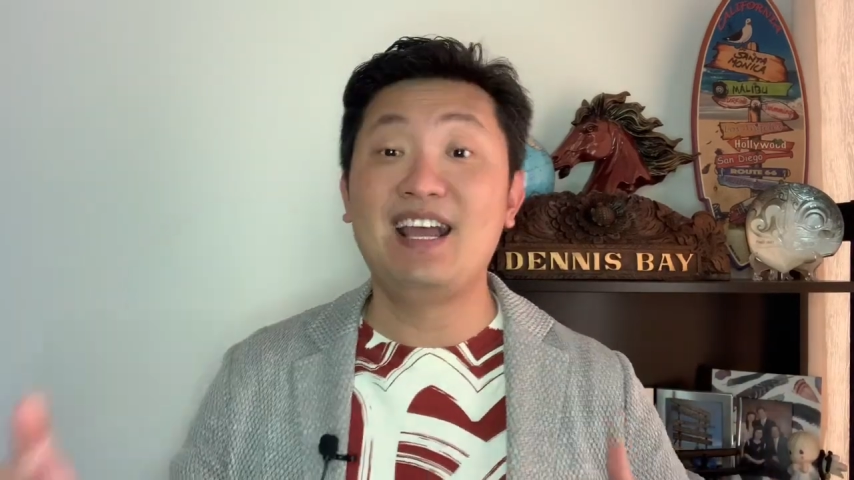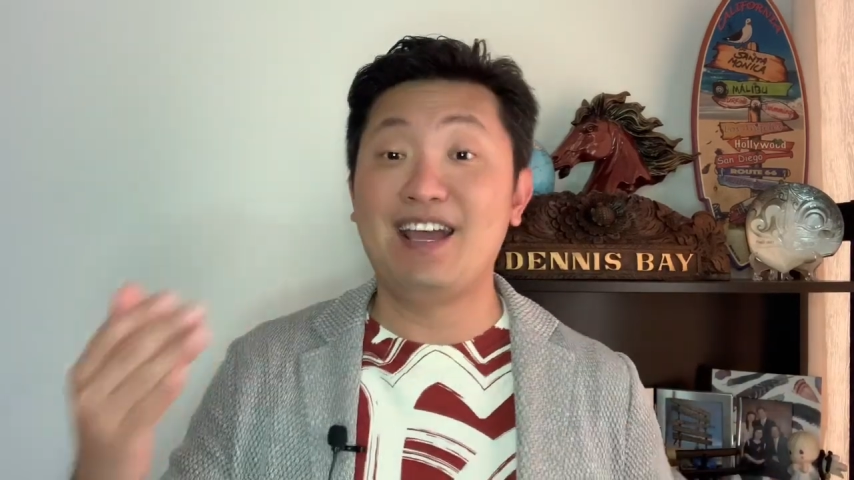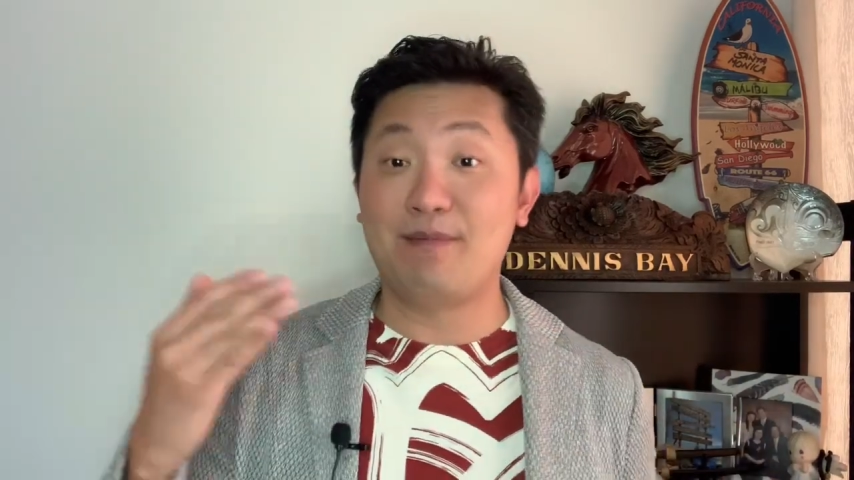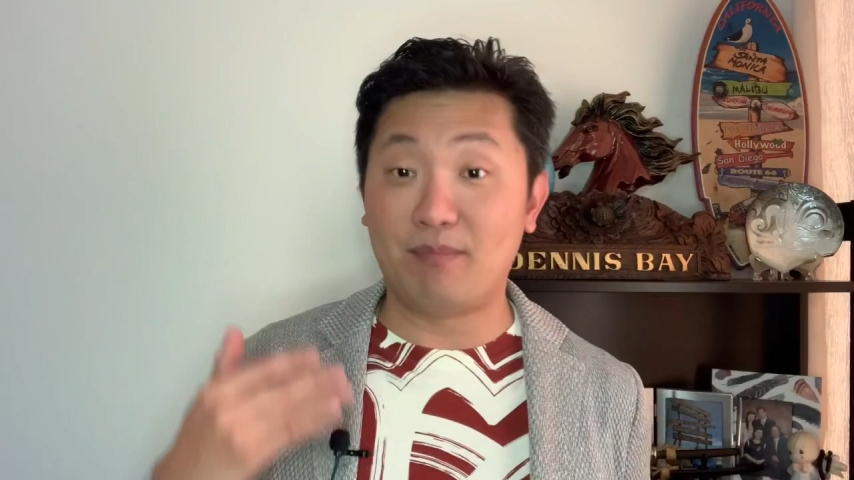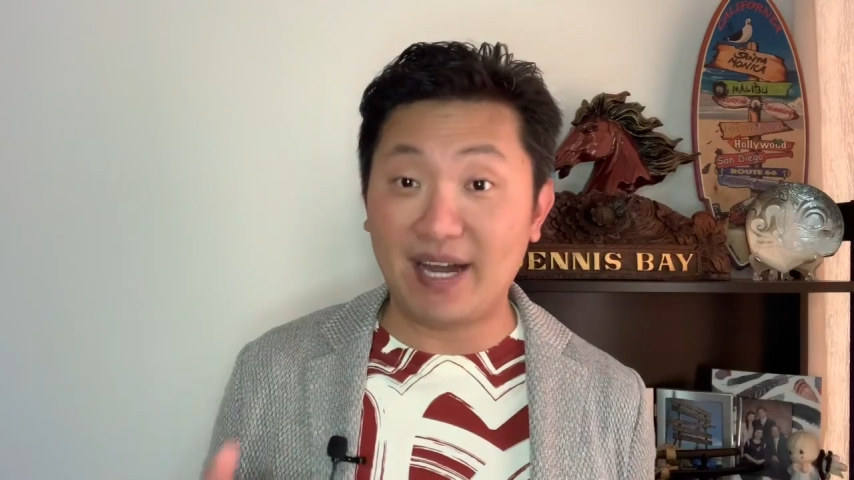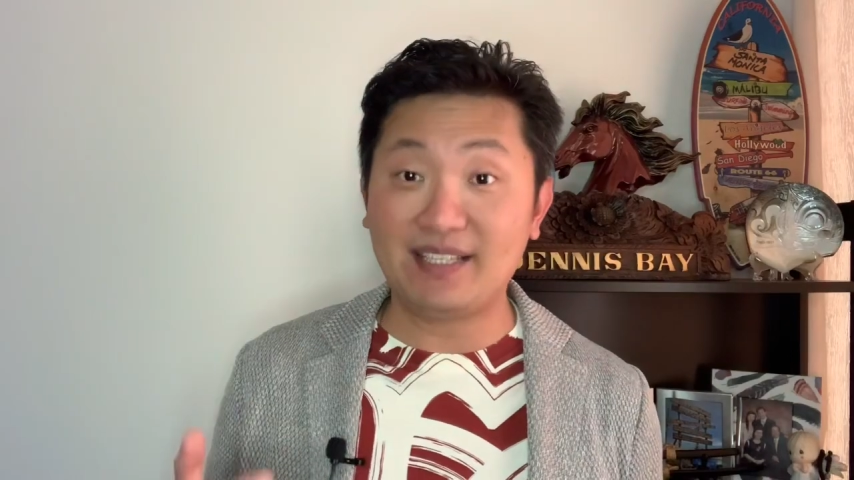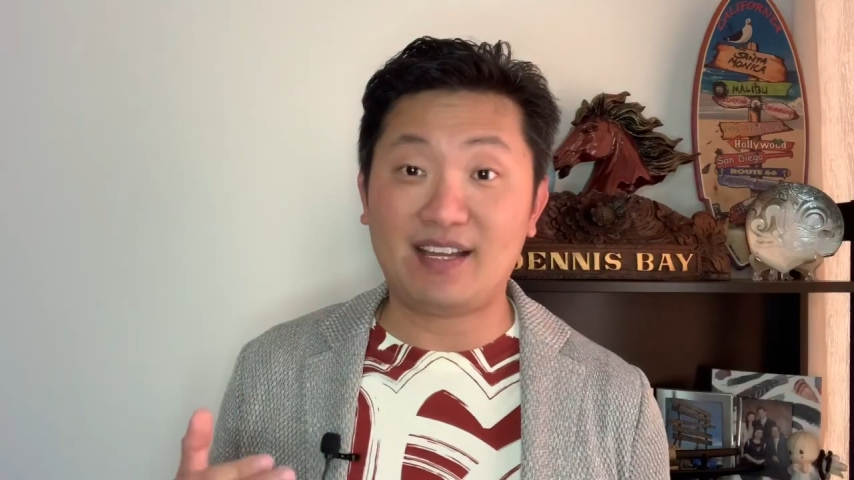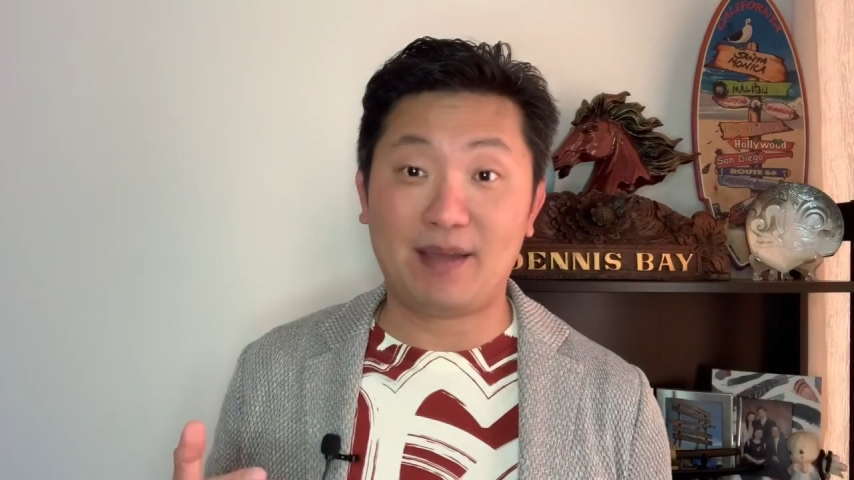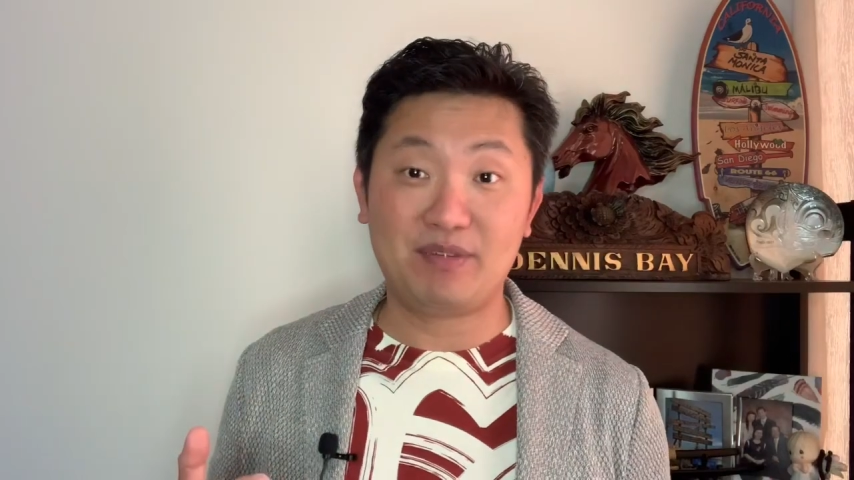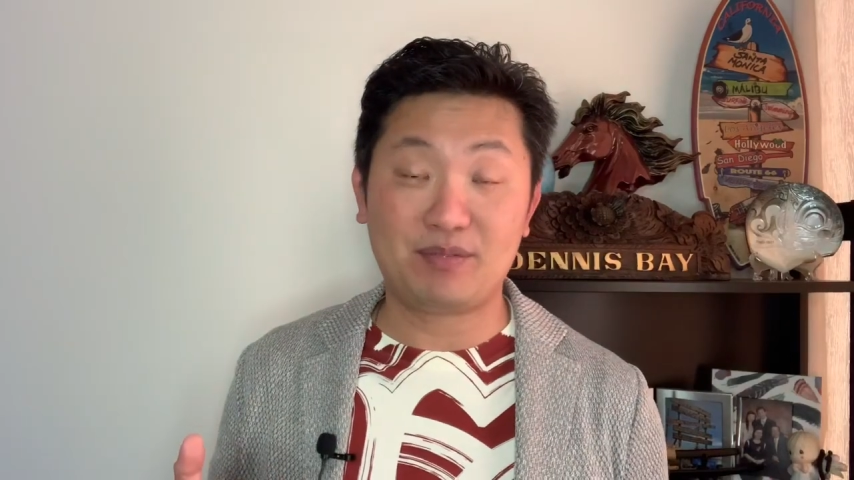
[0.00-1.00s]
My
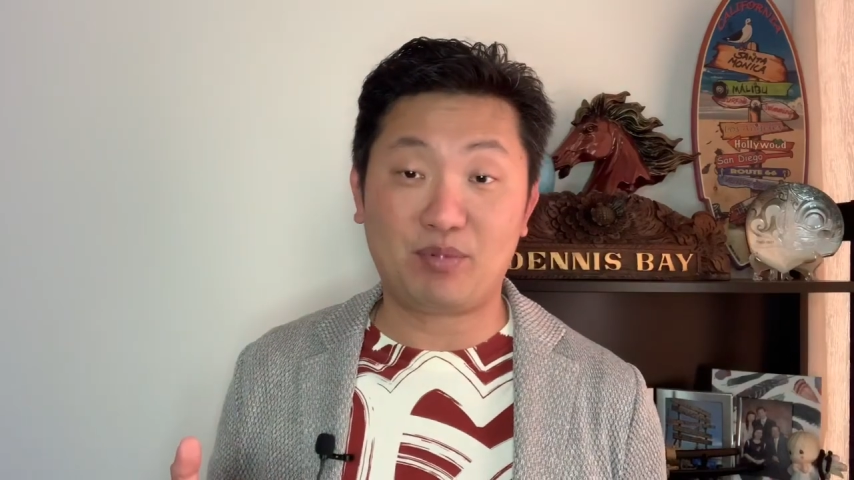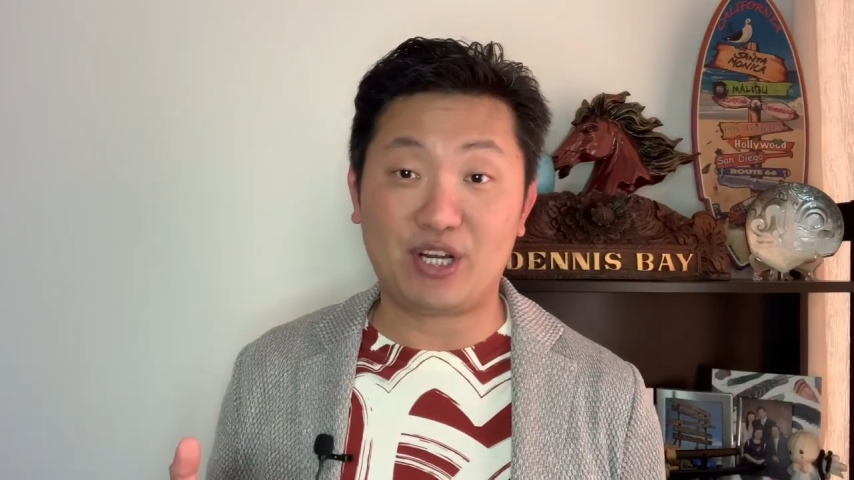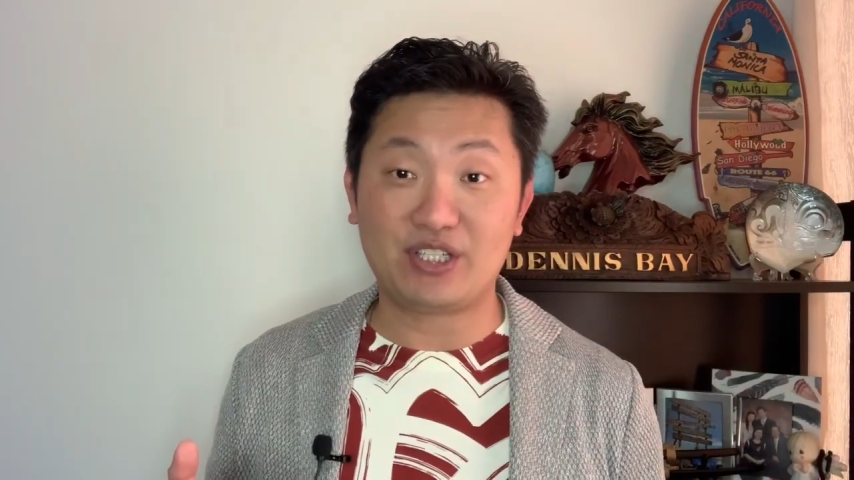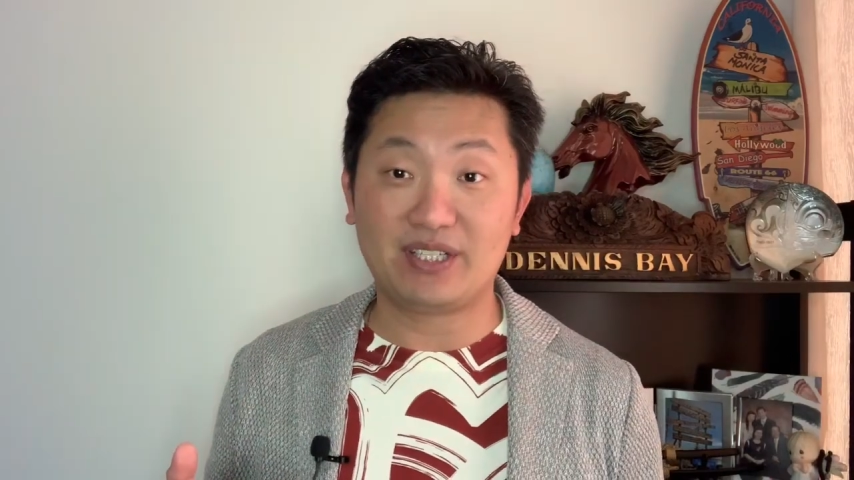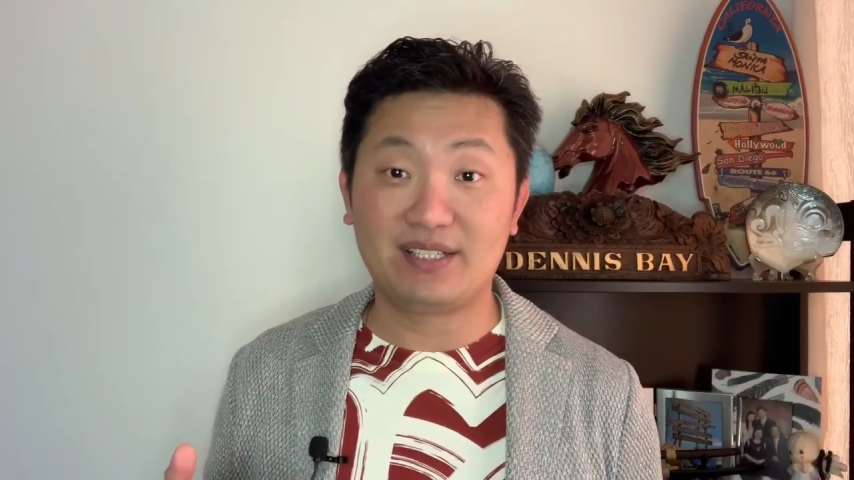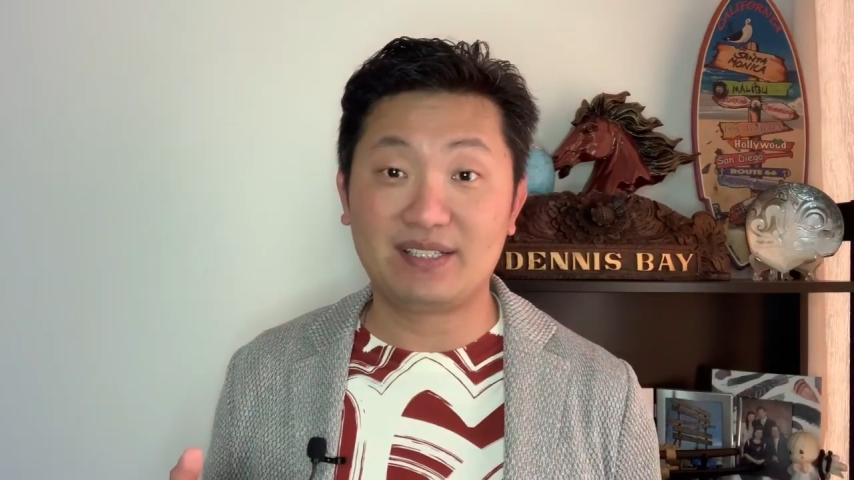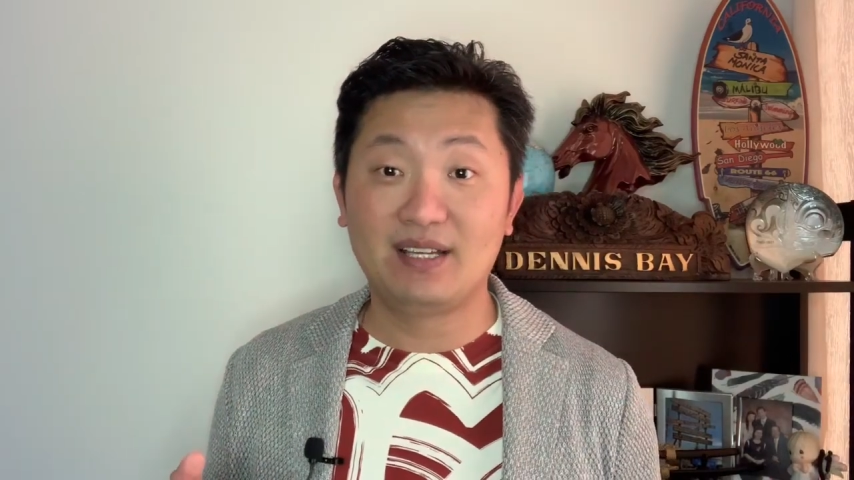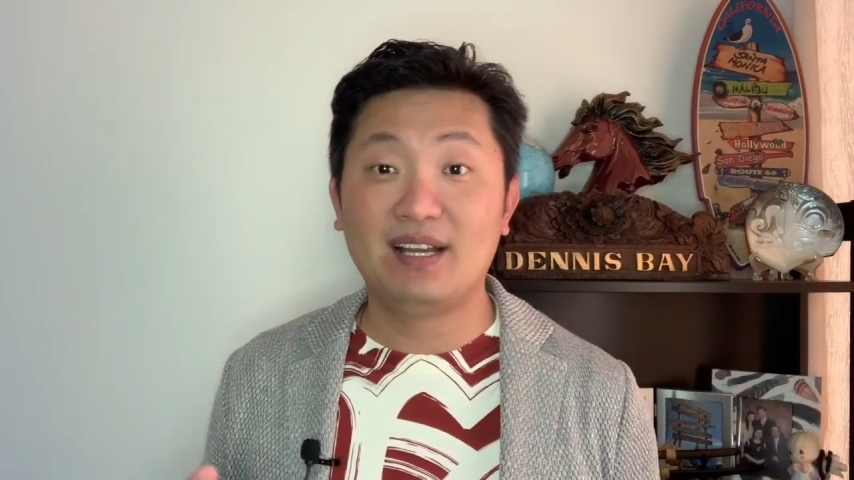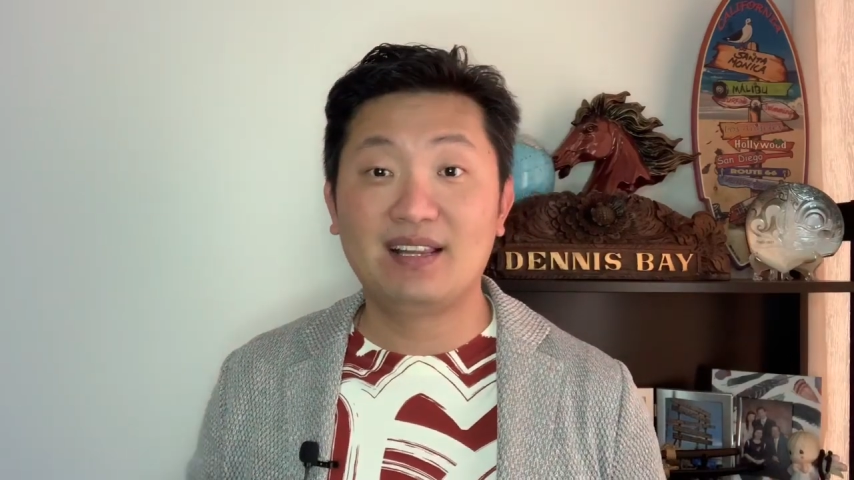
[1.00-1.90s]
time is precious.